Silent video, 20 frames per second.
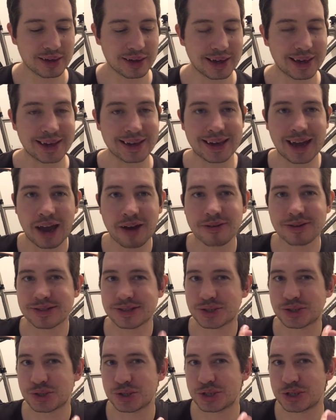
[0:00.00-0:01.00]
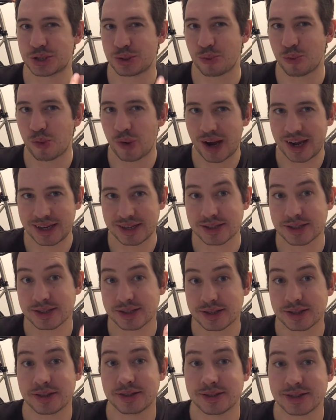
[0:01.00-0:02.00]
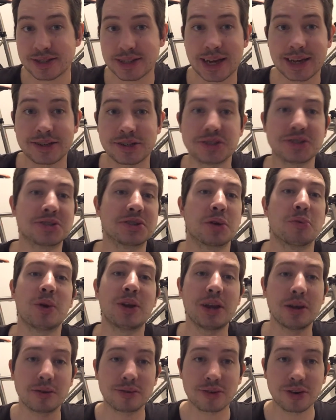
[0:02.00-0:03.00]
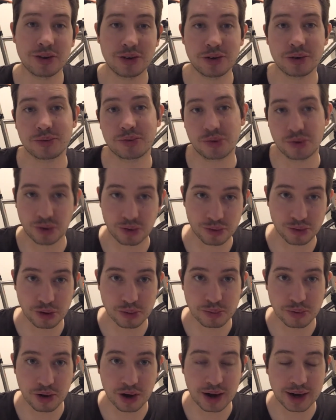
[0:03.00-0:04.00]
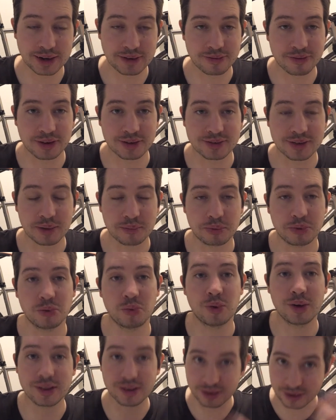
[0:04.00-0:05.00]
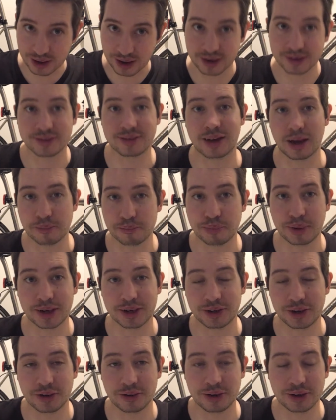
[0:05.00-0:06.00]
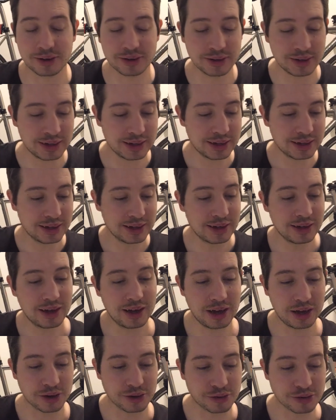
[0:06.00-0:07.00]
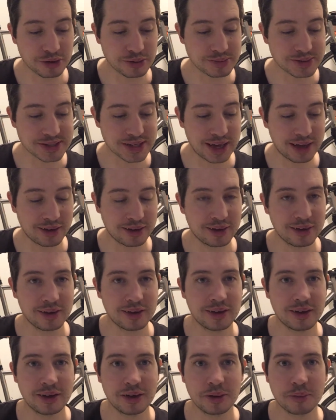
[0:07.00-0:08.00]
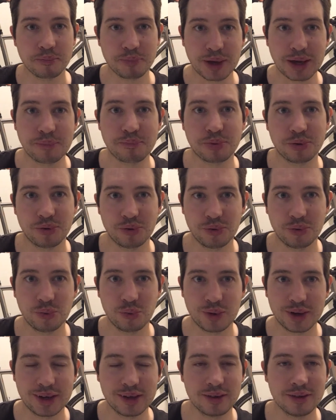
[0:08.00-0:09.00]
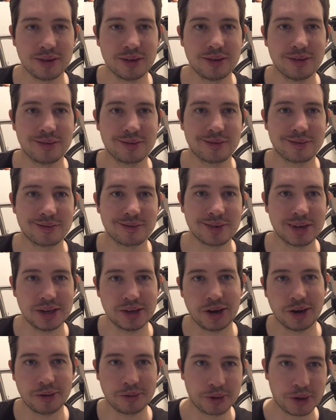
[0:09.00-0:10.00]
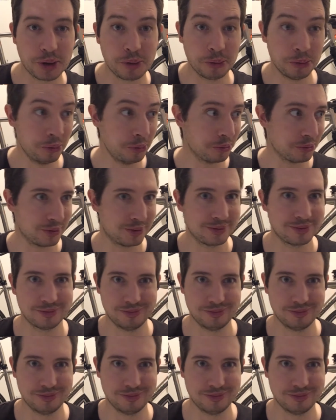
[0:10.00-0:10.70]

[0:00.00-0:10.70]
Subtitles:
It carries a certain weight, a certain status. So when you turn up to a group ride, for example, with a nice Campagnolo group set, people will go, ooh,